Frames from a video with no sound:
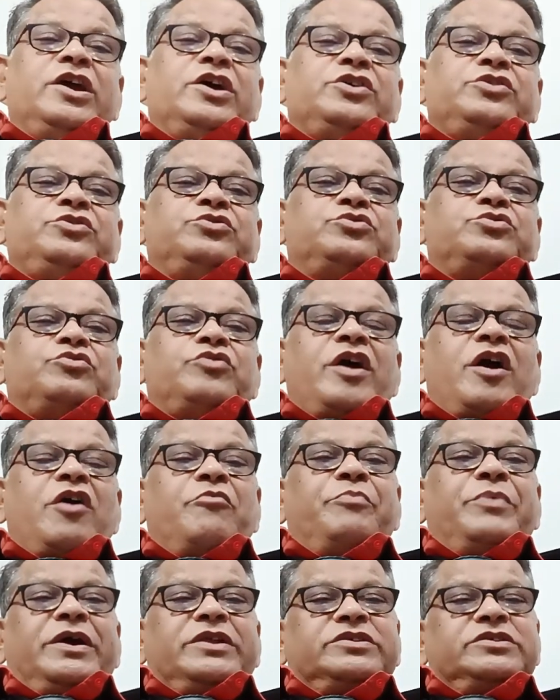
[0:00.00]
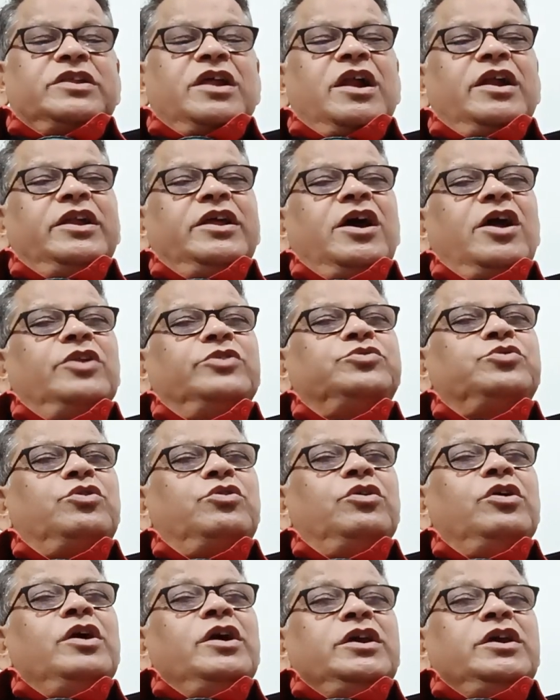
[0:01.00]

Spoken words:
You should have personality also.